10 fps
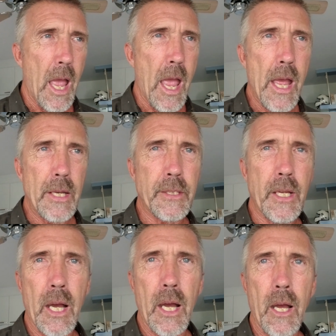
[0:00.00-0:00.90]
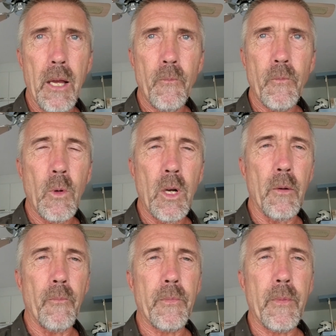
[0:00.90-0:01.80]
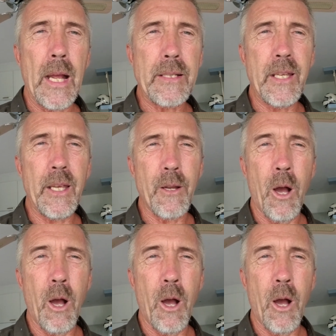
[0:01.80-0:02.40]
And well, that's it.